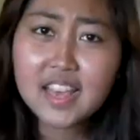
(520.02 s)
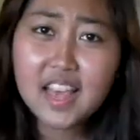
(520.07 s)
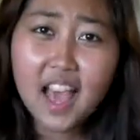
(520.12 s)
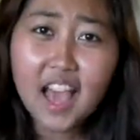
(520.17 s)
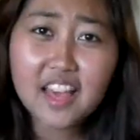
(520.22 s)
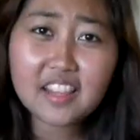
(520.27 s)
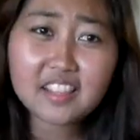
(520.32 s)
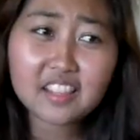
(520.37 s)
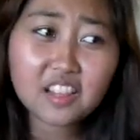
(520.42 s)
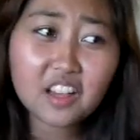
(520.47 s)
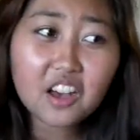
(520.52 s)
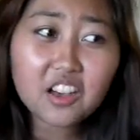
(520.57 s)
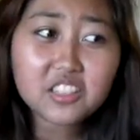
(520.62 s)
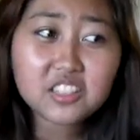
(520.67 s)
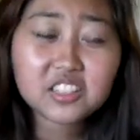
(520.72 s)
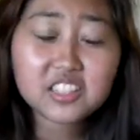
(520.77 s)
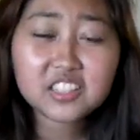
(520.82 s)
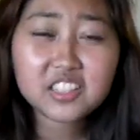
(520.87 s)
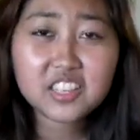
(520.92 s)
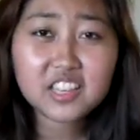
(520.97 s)
And
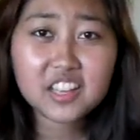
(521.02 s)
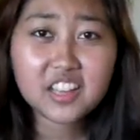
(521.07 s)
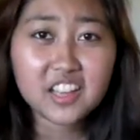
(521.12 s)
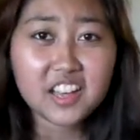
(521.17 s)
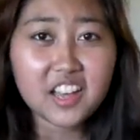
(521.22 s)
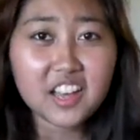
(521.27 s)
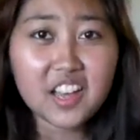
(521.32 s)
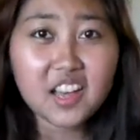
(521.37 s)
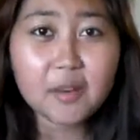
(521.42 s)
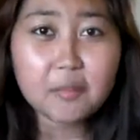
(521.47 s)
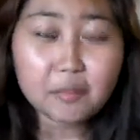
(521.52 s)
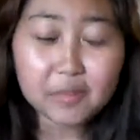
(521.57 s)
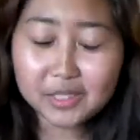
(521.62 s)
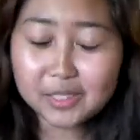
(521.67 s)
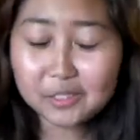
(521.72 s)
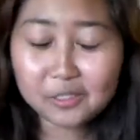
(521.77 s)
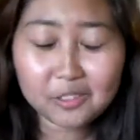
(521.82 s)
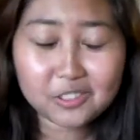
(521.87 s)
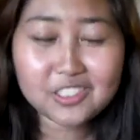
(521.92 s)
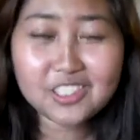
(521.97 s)
last but
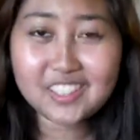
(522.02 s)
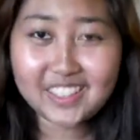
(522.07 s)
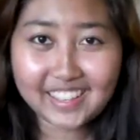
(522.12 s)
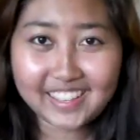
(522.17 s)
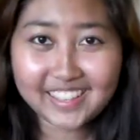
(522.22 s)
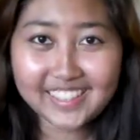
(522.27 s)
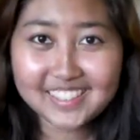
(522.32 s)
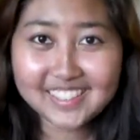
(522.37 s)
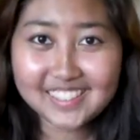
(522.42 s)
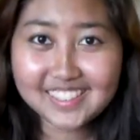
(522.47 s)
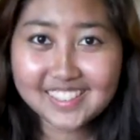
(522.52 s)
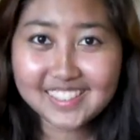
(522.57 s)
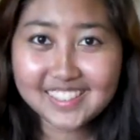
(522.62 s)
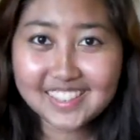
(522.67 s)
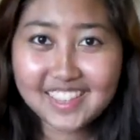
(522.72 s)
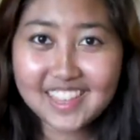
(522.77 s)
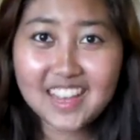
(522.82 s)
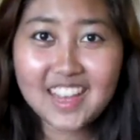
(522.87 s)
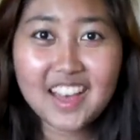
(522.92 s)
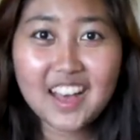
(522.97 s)
not least,
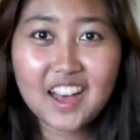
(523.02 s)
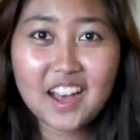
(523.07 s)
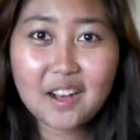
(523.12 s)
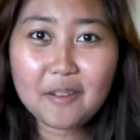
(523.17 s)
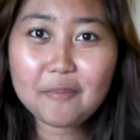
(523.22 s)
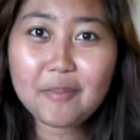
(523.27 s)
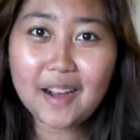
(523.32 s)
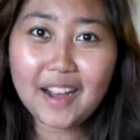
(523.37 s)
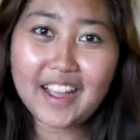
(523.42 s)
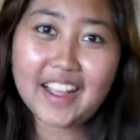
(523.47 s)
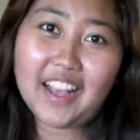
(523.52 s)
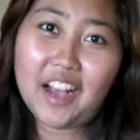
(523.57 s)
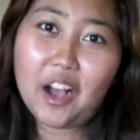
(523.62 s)
my